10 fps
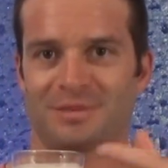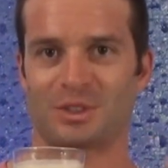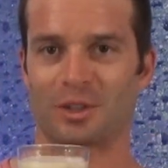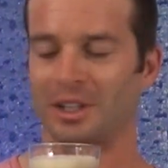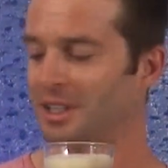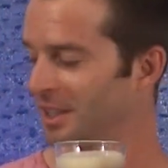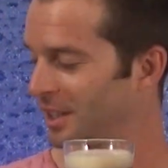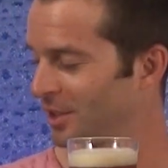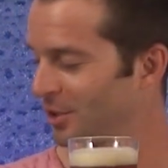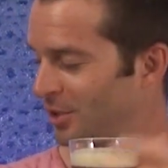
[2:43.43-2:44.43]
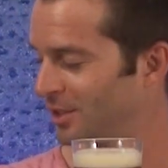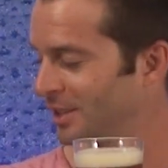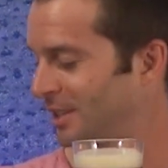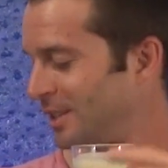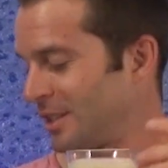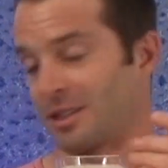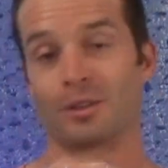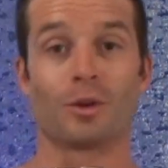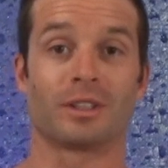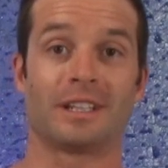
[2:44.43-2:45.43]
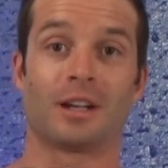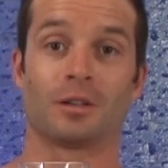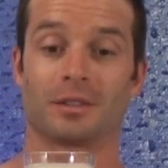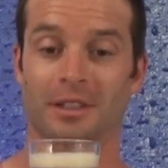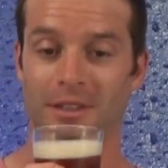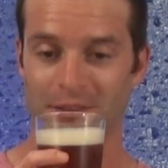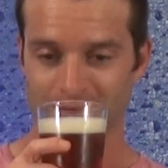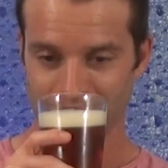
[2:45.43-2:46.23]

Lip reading: Sorry, they're just going to town over here.